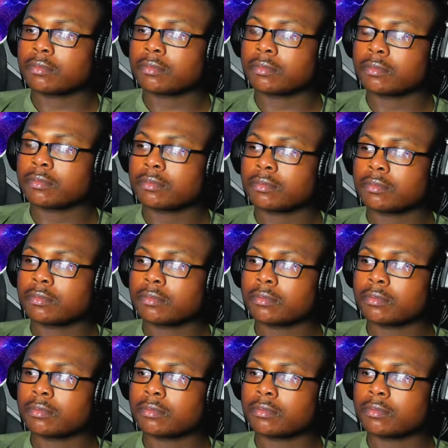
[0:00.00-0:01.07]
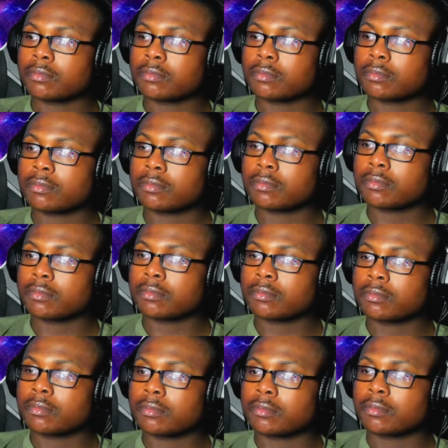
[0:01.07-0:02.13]

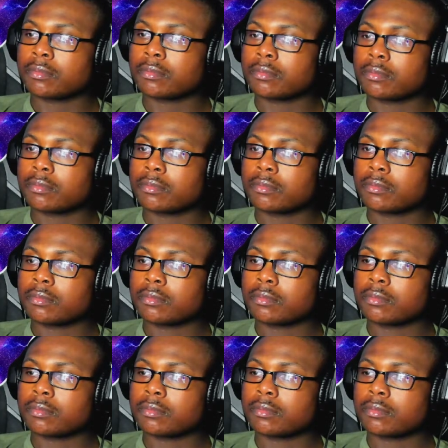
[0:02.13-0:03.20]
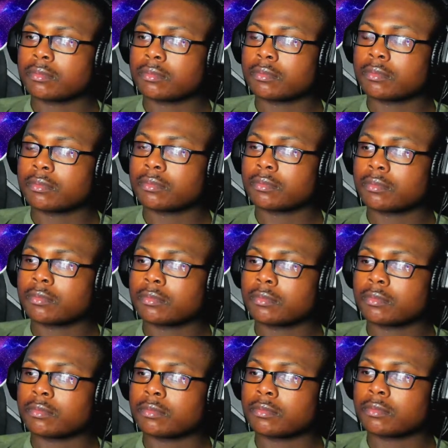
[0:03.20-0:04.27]

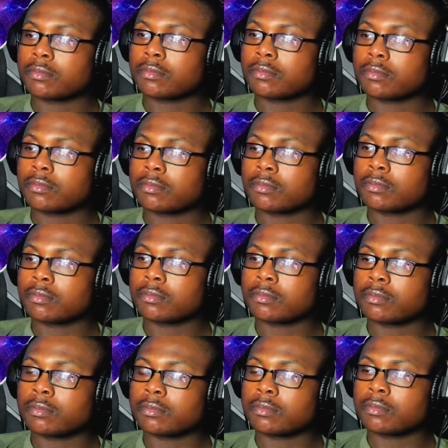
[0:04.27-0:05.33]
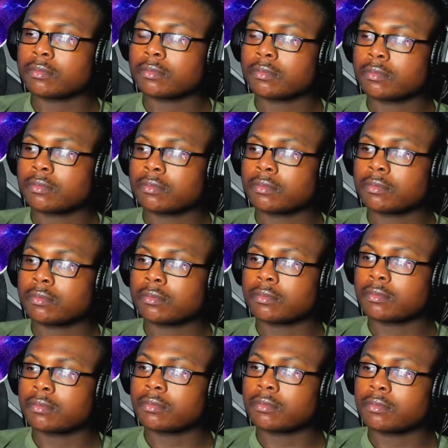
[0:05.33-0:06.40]

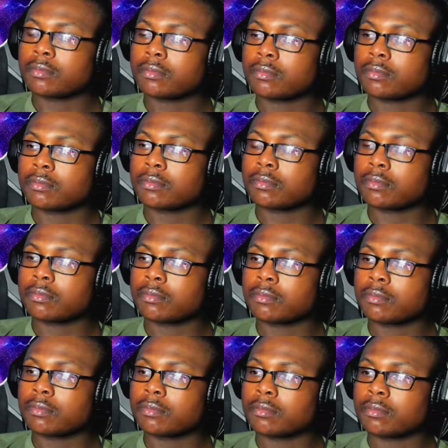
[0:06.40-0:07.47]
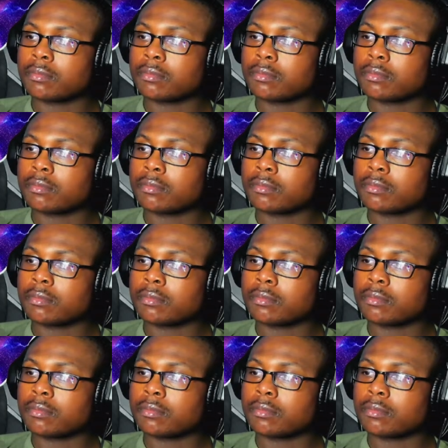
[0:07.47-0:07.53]
No words are spoken by the person on screen.